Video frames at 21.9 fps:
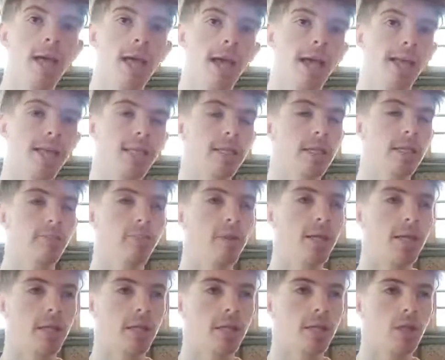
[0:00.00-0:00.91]
And it's
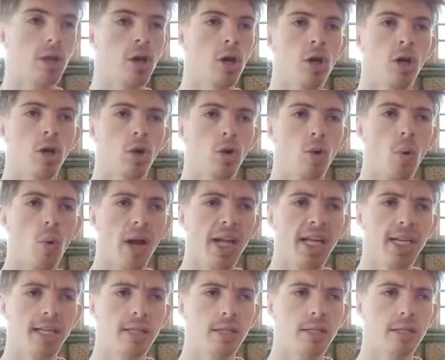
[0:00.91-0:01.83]
something that's
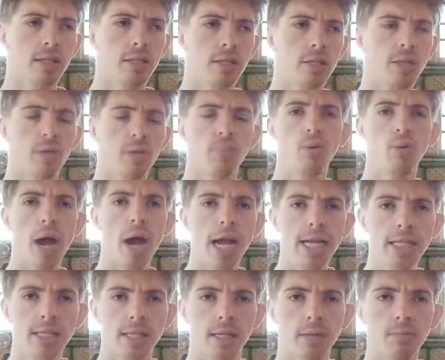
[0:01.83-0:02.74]
quite
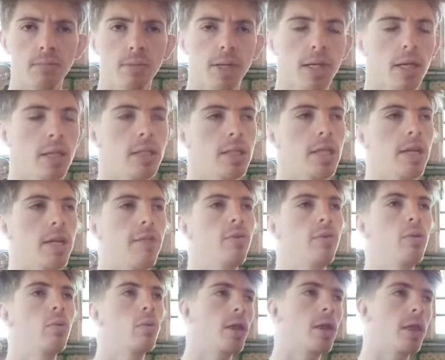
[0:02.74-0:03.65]
surprising because if
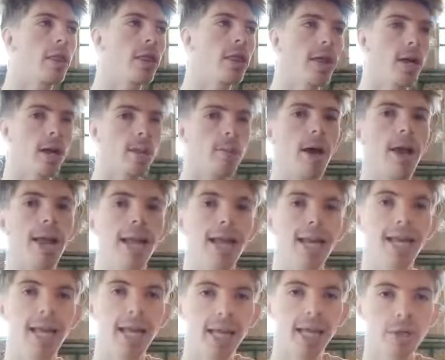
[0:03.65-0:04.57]
you were to think about
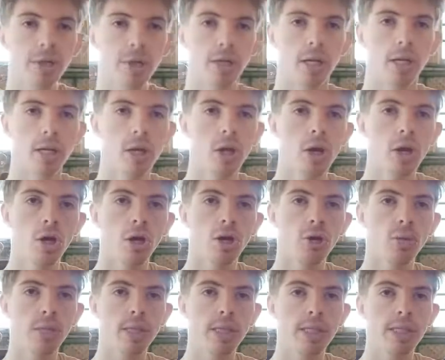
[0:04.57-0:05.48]
a nation,
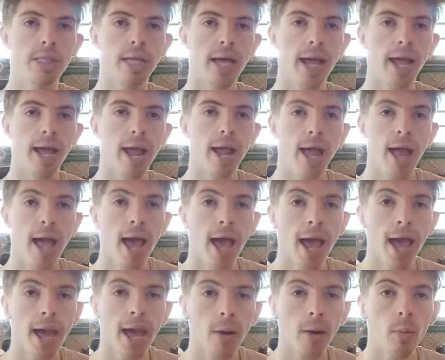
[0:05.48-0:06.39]
you would say,
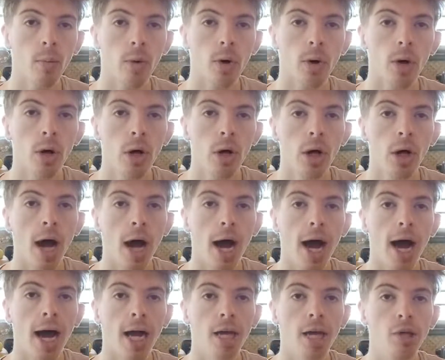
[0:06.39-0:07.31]
hey, well,
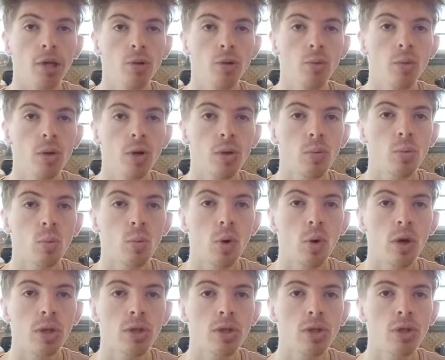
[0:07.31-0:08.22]
uh, you wouldn't
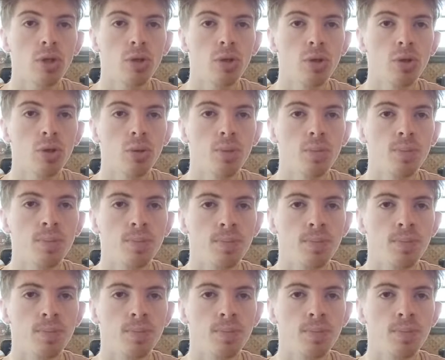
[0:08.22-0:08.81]
want to.